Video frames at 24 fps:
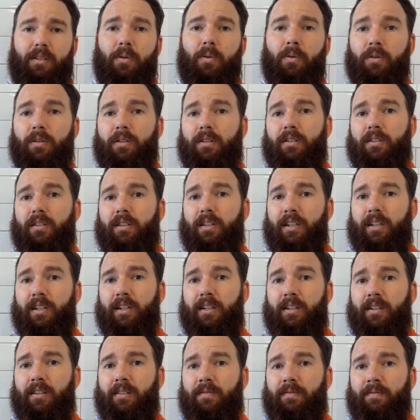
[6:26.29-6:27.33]
Or
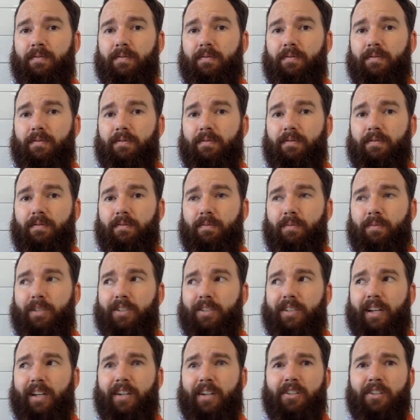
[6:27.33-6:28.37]
we
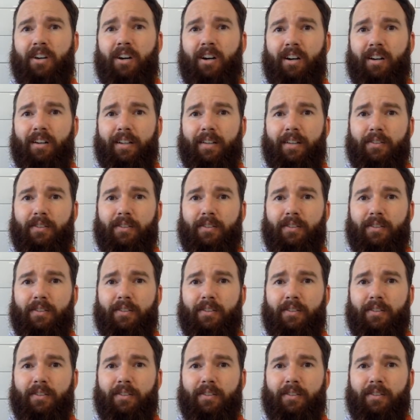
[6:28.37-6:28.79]
just got a dog.